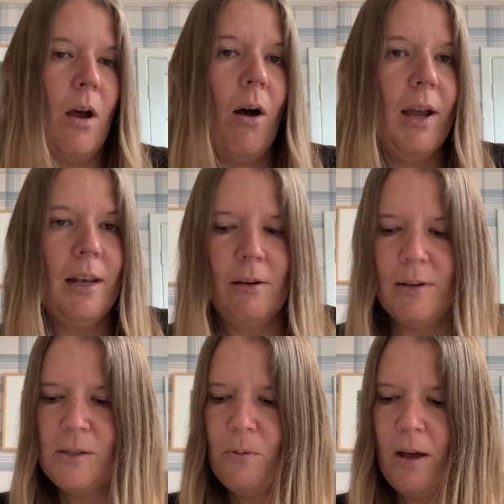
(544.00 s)
Isla
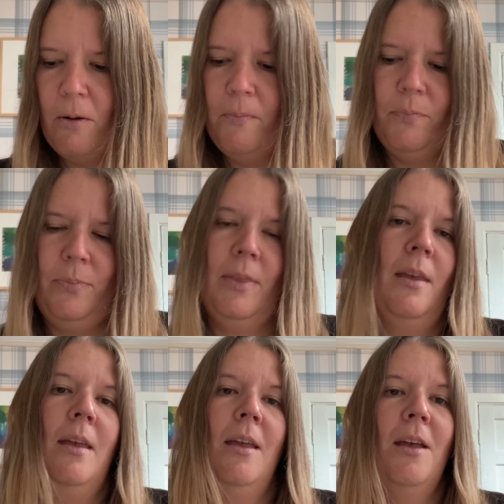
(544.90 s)
as well.
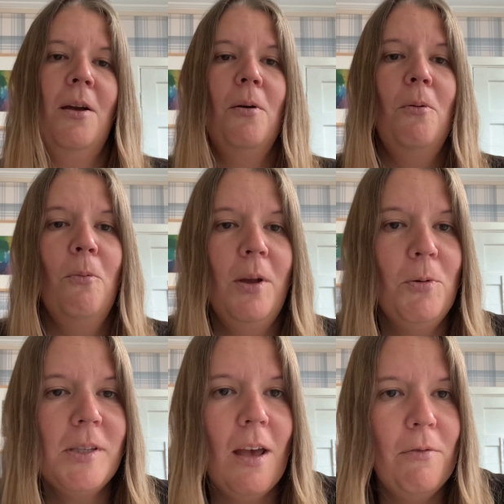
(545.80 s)
We
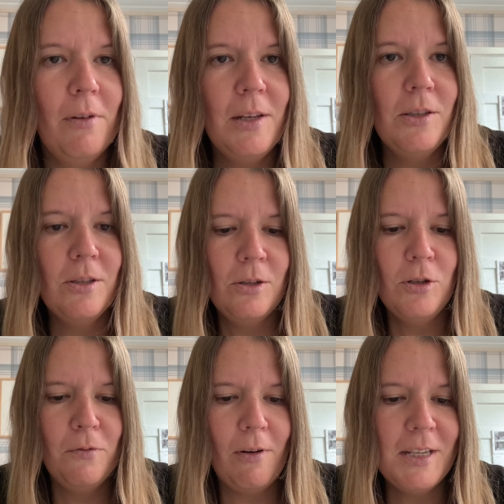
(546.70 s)
also have
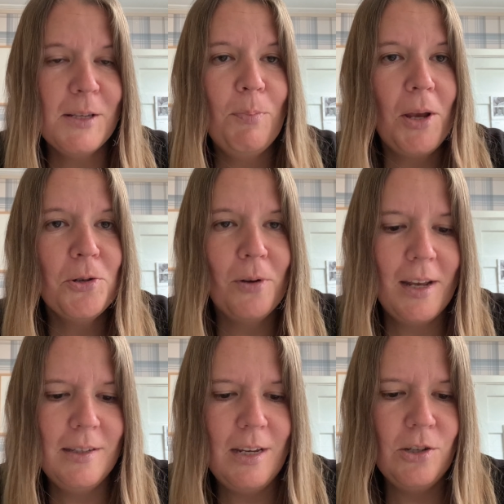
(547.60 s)
two very special
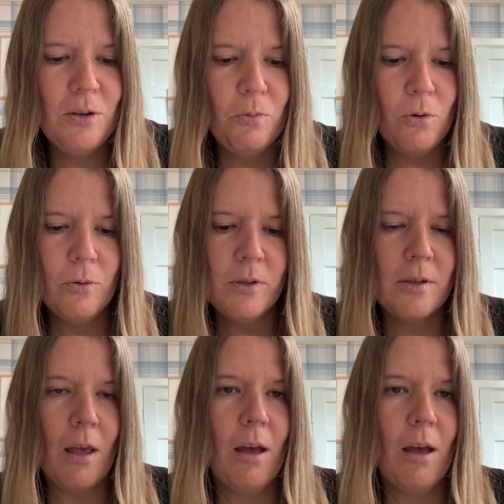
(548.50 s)
Head Teacher Awards.